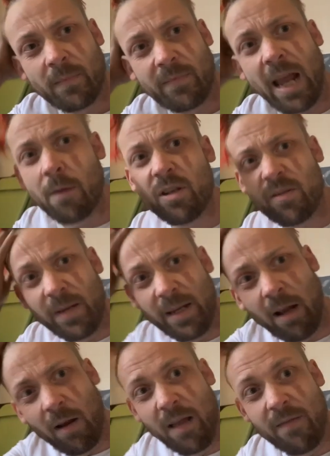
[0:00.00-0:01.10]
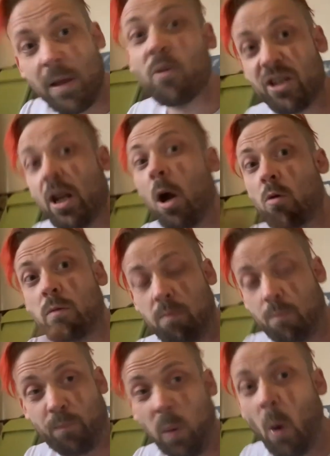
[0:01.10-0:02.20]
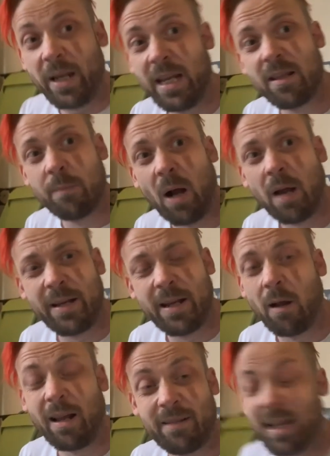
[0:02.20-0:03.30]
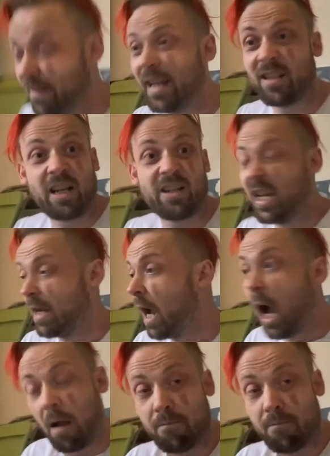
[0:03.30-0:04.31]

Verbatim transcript: That was, you know, there was no point in the Bible, you know, like I said,